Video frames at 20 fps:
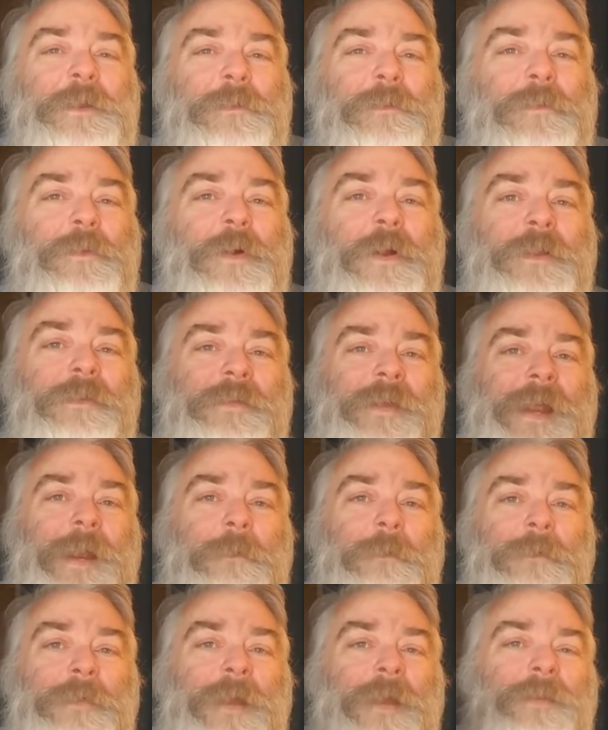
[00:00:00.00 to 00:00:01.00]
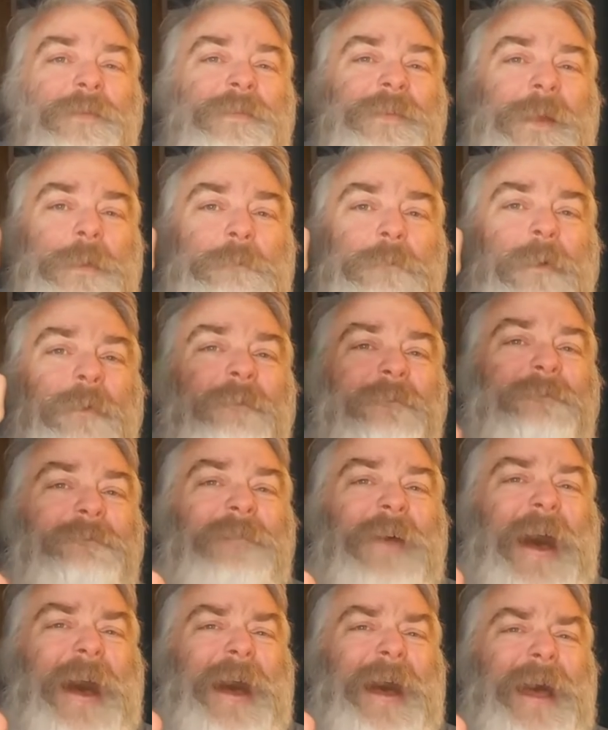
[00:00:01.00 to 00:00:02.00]
in the Woods here with a simple
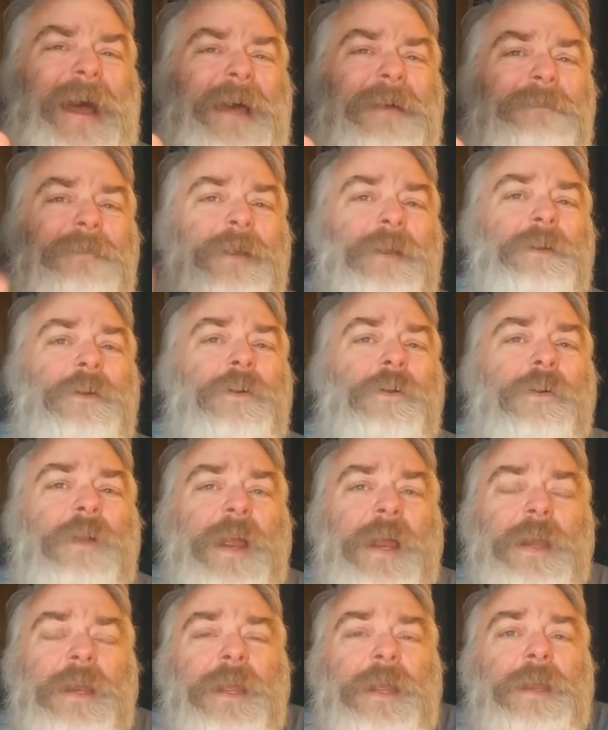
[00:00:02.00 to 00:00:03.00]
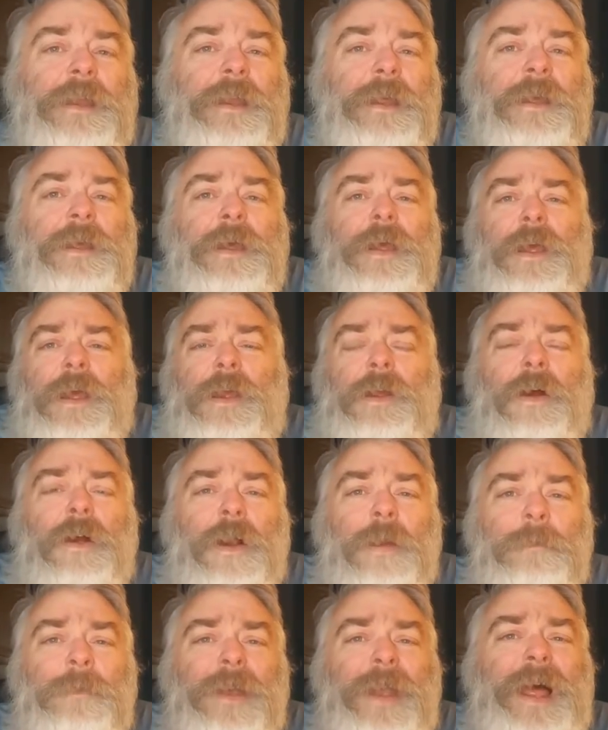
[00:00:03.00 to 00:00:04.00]
5-ingredient
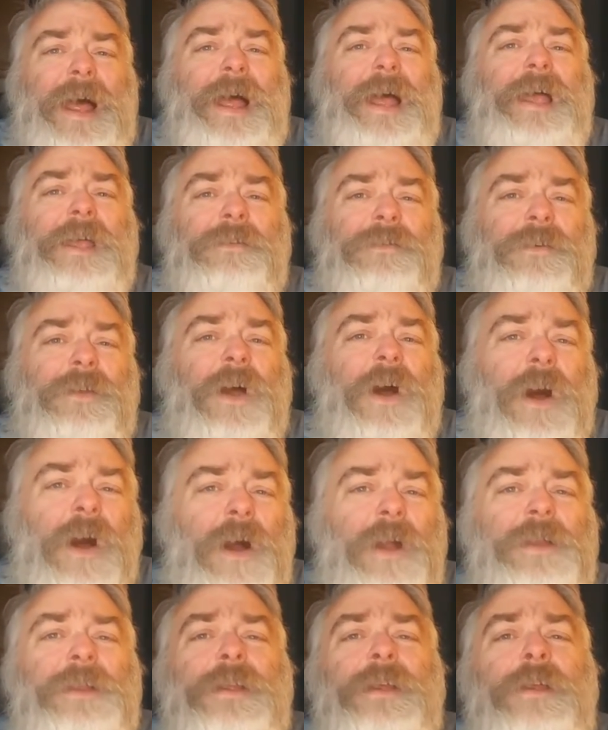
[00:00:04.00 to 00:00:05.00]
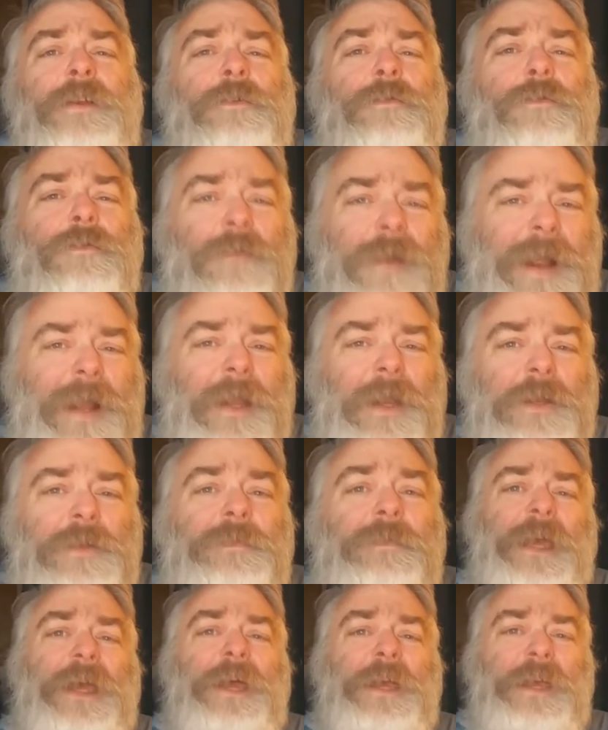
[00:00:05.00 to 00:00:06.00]
caramelized onion relish.
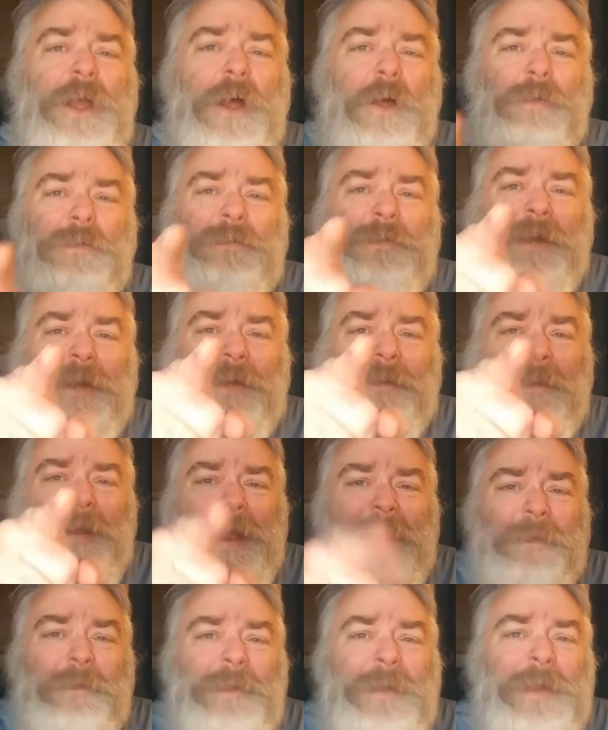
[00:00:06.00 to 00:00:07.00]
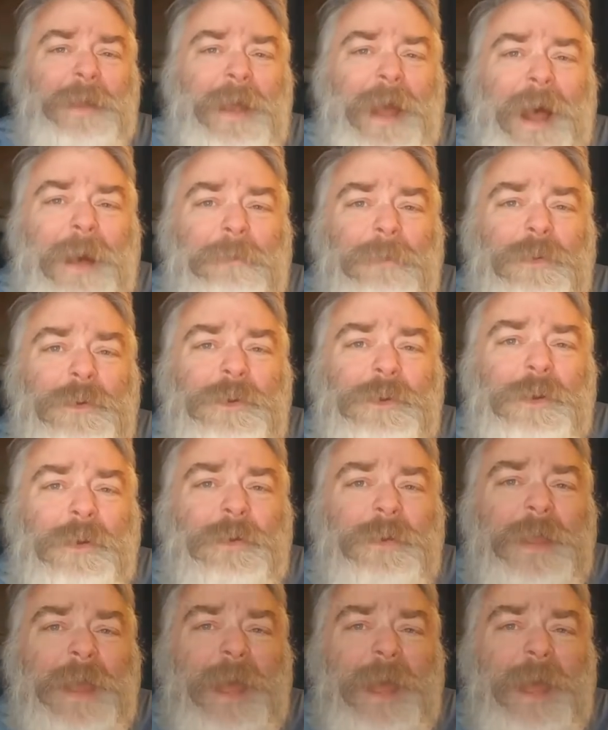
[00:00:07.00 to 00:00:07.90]
Y'all stick around, I'm gonna show you